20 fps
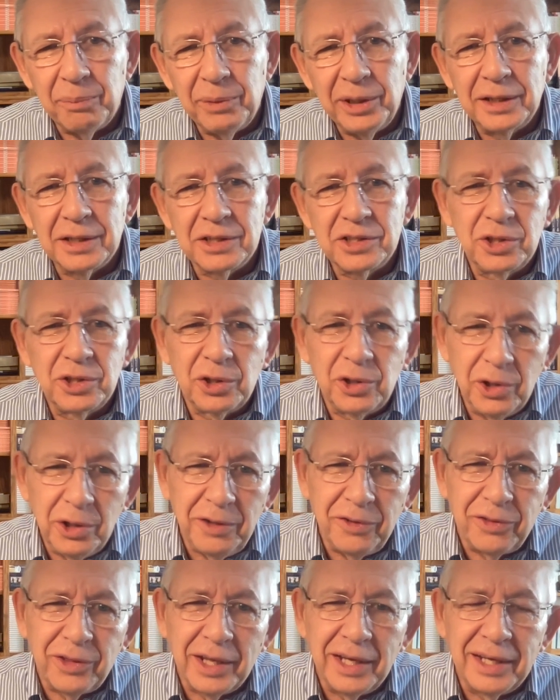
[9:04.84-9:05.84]
because the
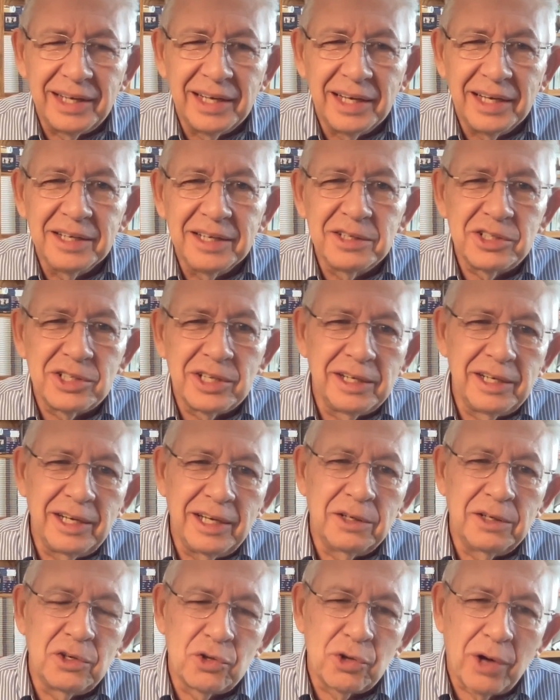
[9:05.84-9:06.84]
good thing is that
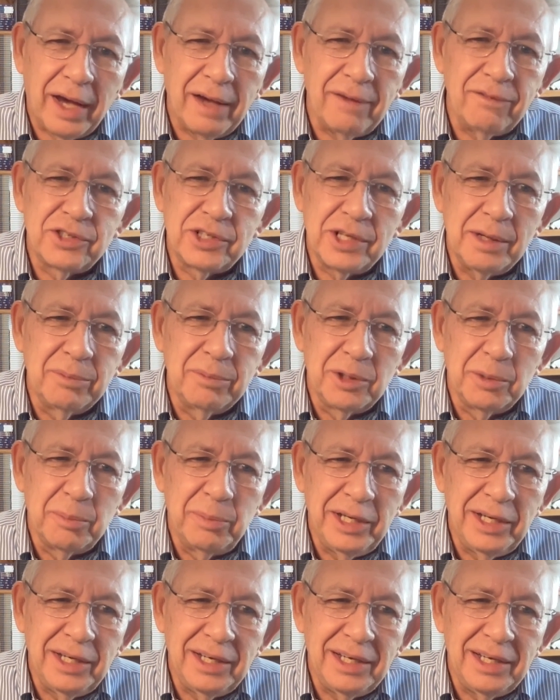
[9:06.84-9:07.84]
it drives them to
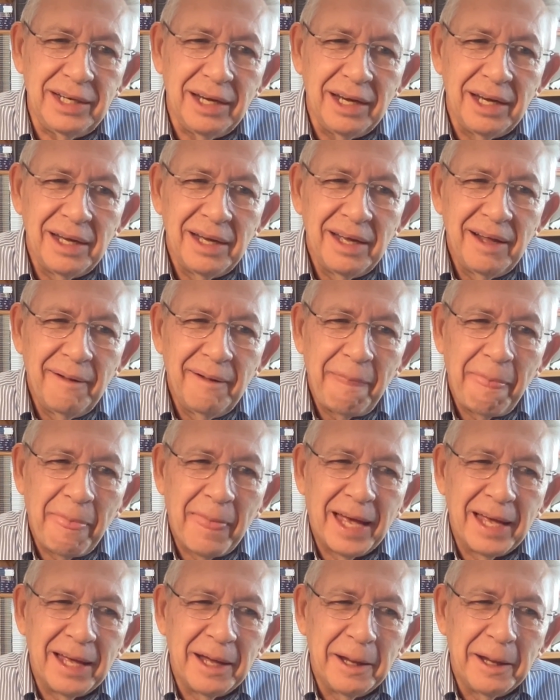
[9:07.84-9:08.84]
be
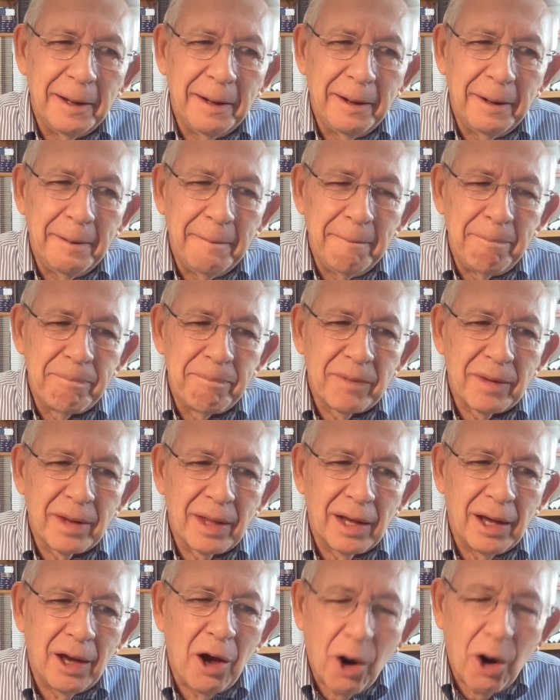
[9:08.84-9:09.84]
a
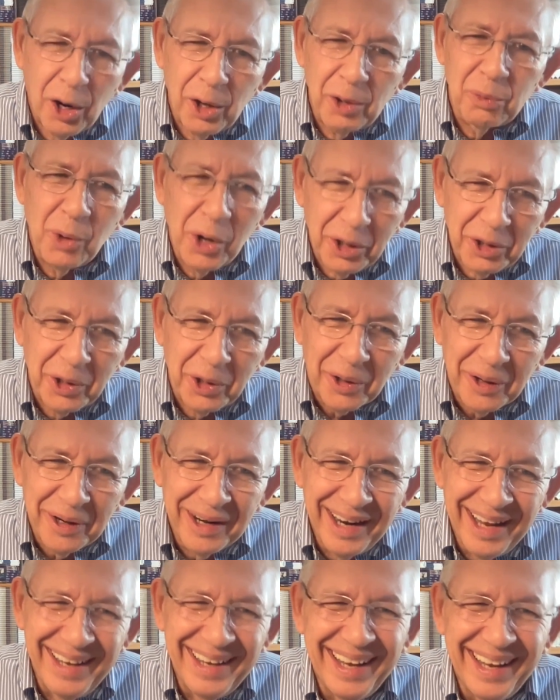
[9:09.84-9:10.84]
hard worker,
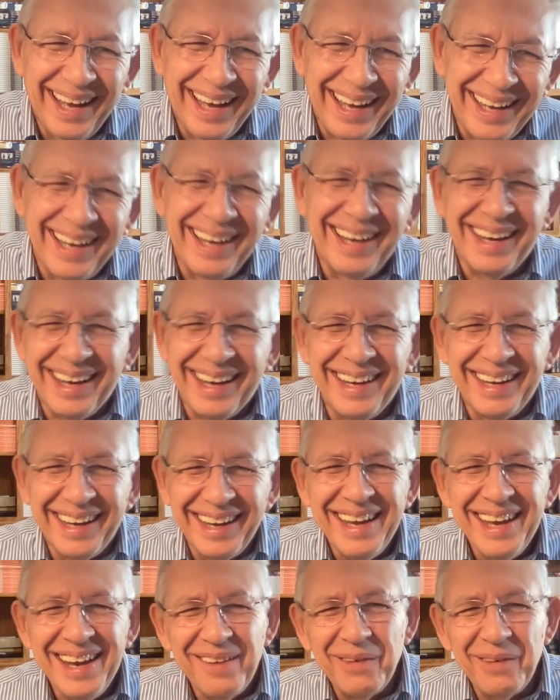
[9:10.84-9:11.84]

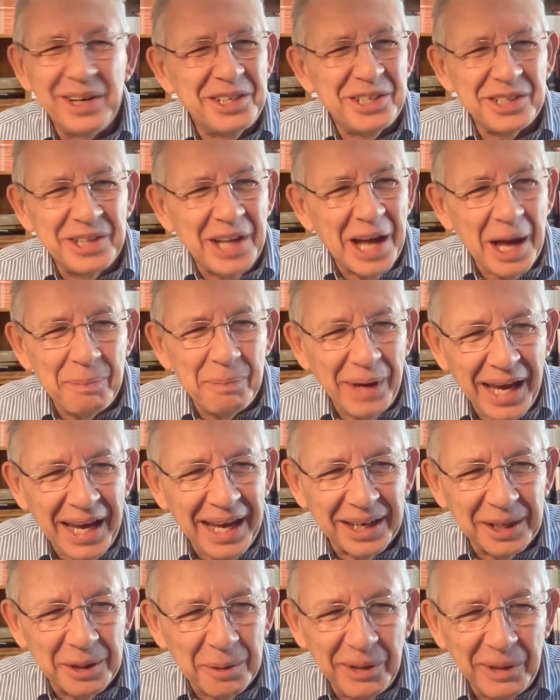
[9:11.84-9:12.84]
which is not
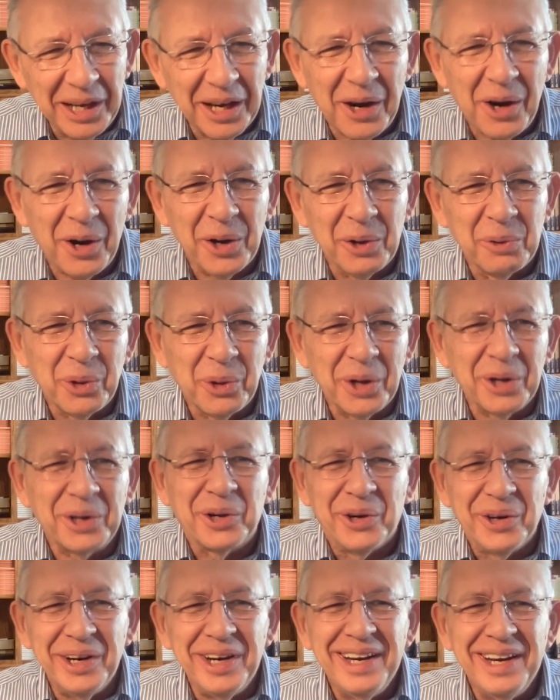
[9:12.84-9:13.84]
bad to be a hard
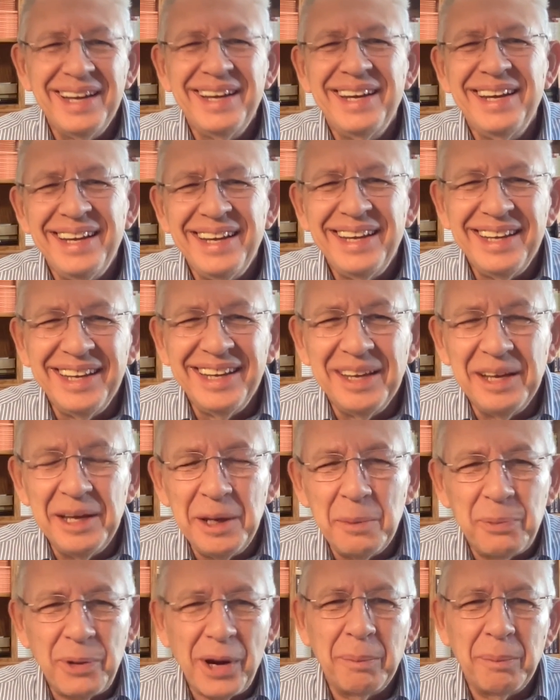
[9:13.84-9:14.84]
worker.
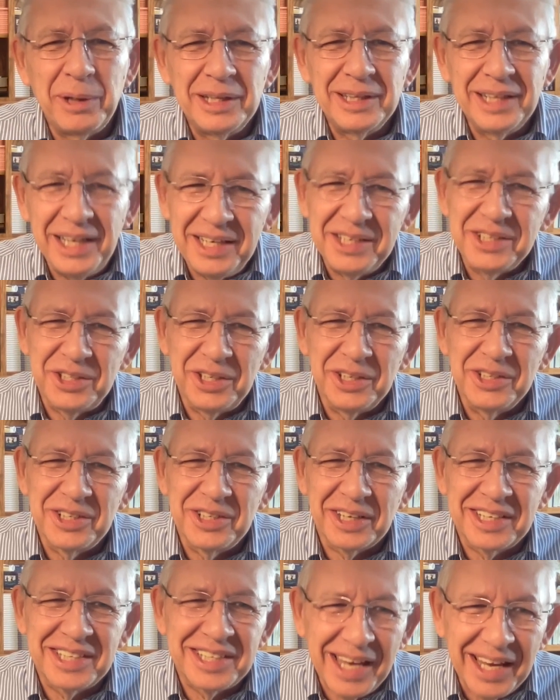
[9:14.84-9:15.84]
It probably leads to
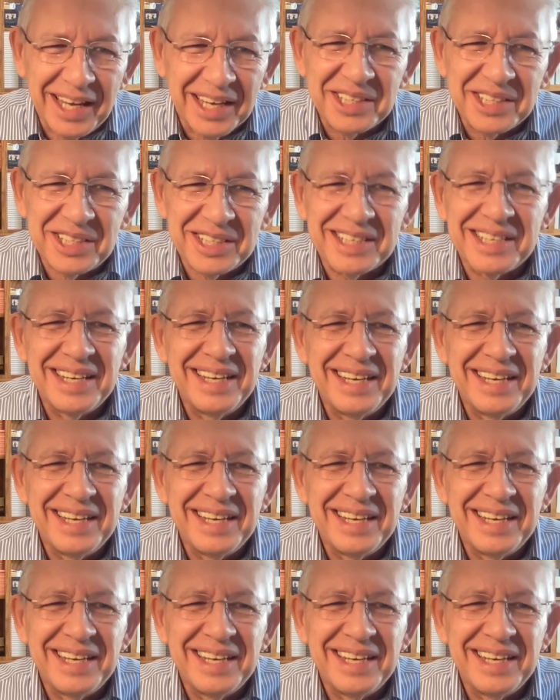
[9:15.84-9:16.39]
success.